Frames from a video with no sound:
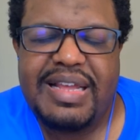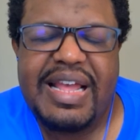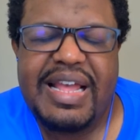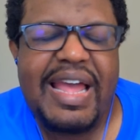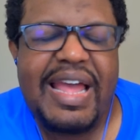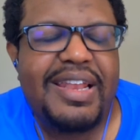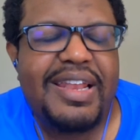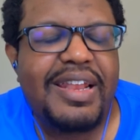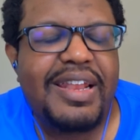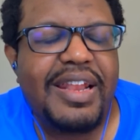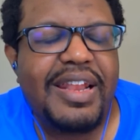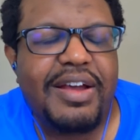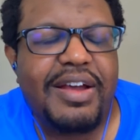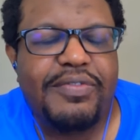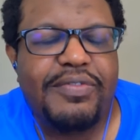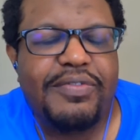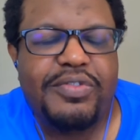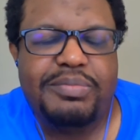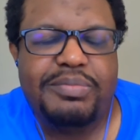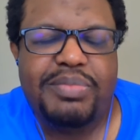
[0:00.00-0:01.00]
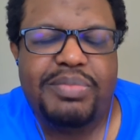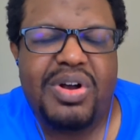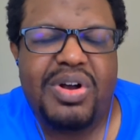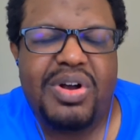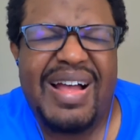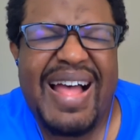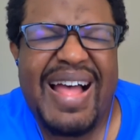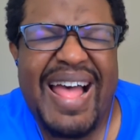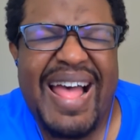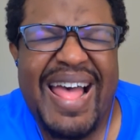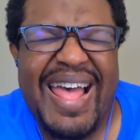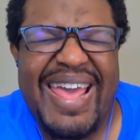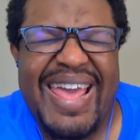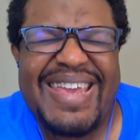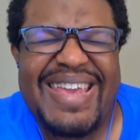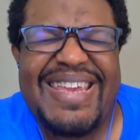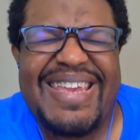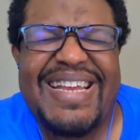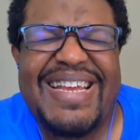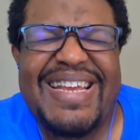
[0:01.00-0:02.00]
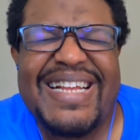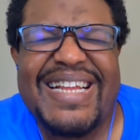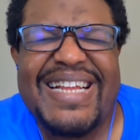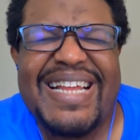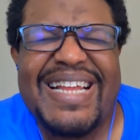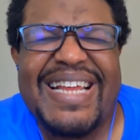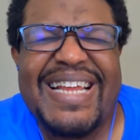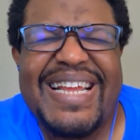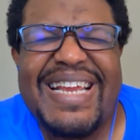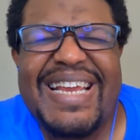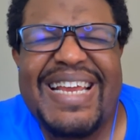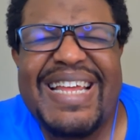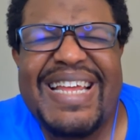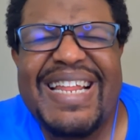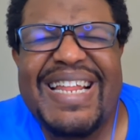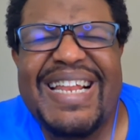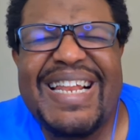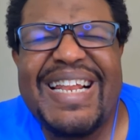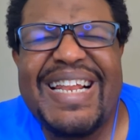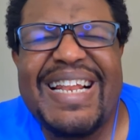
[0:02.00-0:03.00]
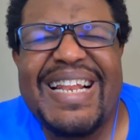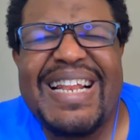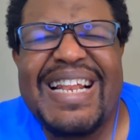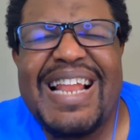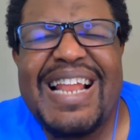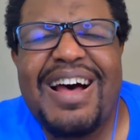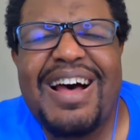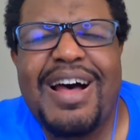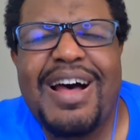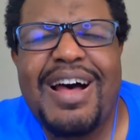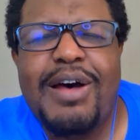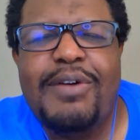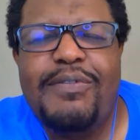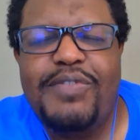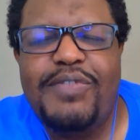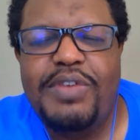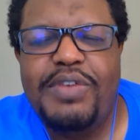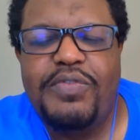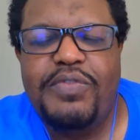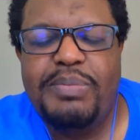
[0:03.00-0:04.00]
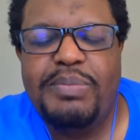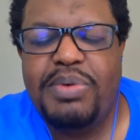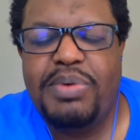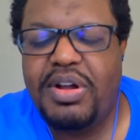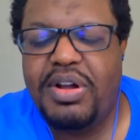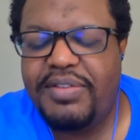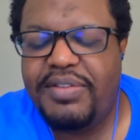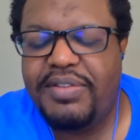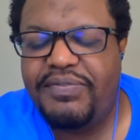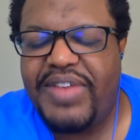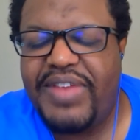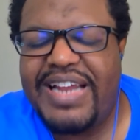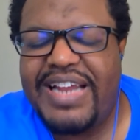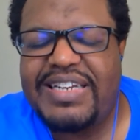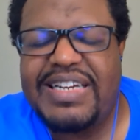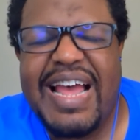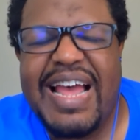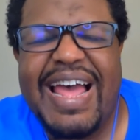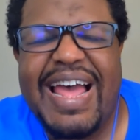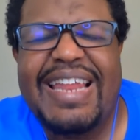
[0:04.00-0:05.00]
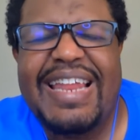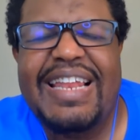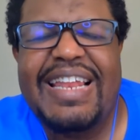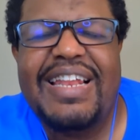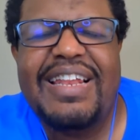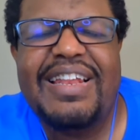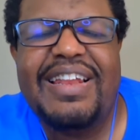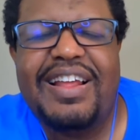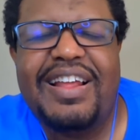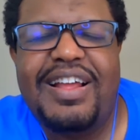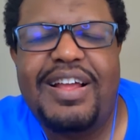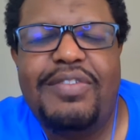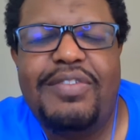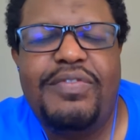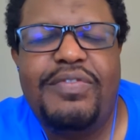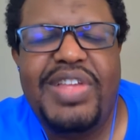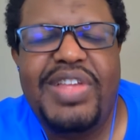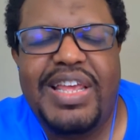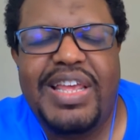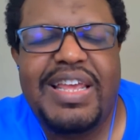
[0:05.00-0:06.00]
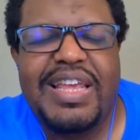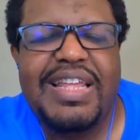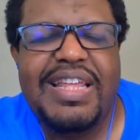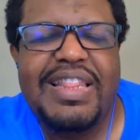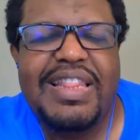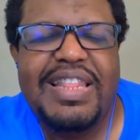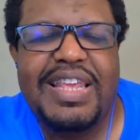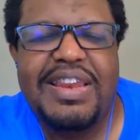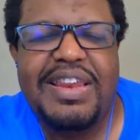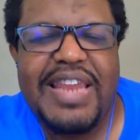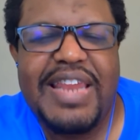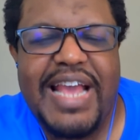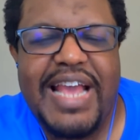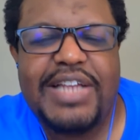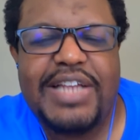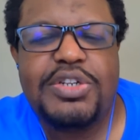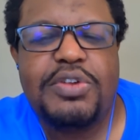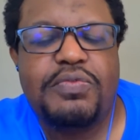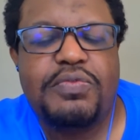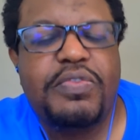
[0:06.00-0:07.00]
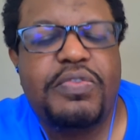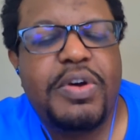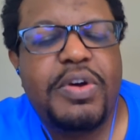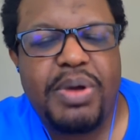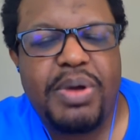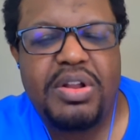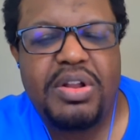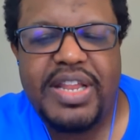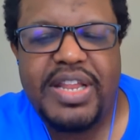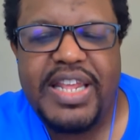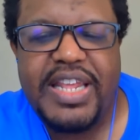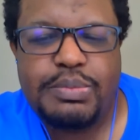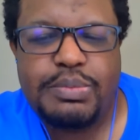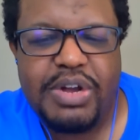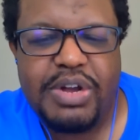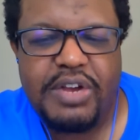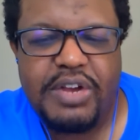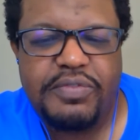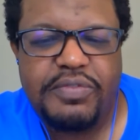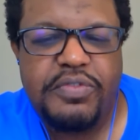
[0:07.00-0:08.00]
I love football. I love football. In fact, I love the National Football League's brand of